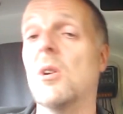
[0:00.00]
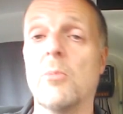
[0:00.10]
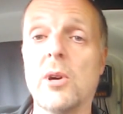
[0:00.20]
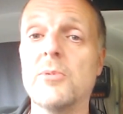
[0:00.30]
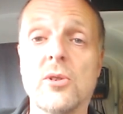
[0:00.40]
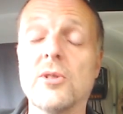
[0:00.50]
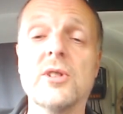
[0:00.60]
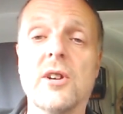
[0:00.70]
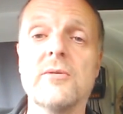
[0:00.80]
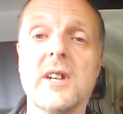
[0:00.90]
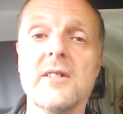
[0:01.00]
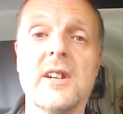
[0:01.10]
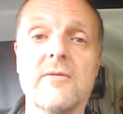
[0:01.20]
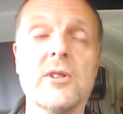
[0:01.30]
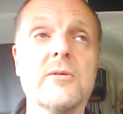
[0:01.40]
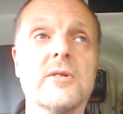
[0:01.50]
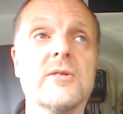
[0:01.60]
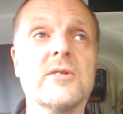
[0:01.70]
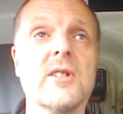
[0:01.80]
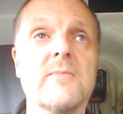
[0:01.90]
But I'm not going to go down that road,
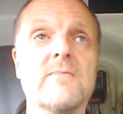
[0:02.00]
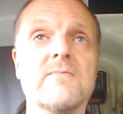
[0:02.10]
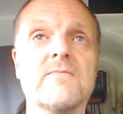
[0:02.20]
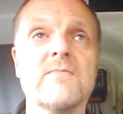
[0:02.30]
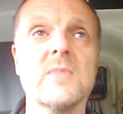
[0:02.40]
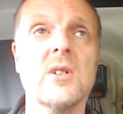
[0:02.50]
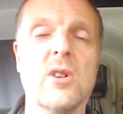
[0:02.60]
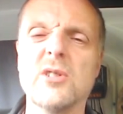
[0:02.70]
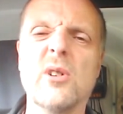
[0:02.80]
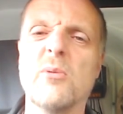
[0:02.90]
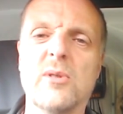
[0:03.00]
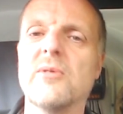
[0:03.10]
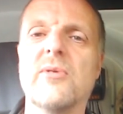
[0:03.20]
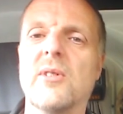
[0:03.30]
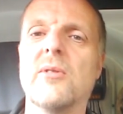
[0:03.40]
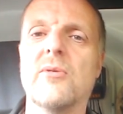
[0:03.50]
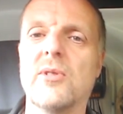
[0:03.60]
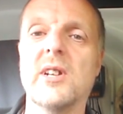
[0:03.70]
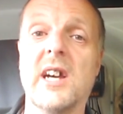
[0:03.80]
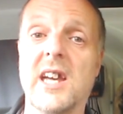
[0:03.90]
because I don't want to feel
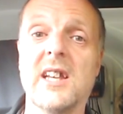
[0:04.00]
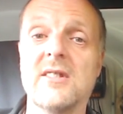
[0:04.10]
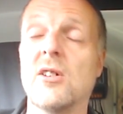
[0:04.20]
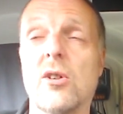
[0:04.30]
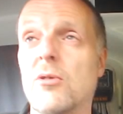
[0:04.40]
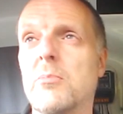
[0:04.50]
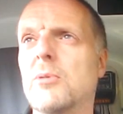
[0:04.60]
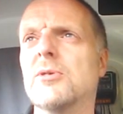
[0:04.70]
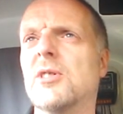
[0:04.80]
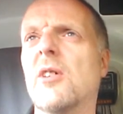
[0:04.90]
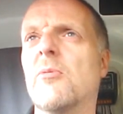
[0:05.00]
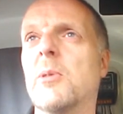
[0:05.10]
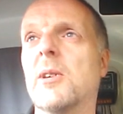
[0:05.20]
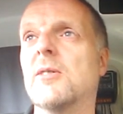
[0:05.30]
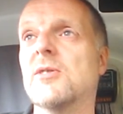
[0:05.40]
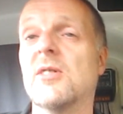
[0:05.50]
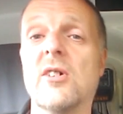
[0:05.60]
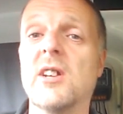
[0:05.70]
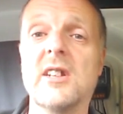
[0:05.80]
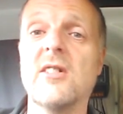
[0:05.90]
full of hate and horrible stuff, because
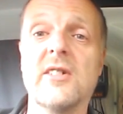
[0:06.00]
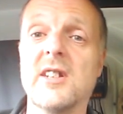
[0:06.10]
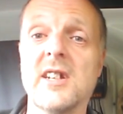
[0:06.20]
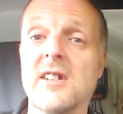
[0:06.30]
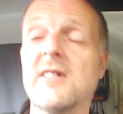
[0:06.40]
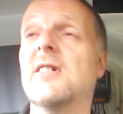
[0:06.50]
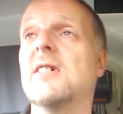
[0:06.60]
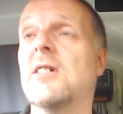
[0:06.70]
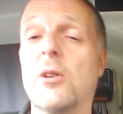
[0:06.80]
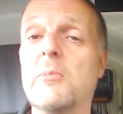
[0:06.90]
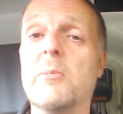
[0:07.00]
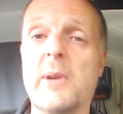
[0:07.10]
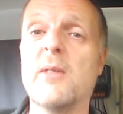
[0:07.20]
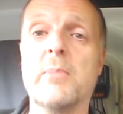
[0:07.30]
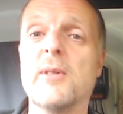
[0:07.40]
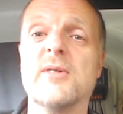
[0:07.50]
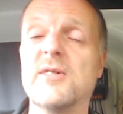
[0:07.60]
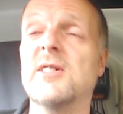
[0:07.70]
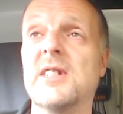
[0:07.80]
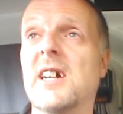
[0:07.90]
I ain't like that. I'm a better
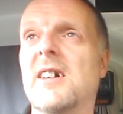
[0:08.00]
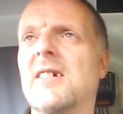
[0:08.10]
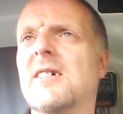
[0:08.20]
person than that.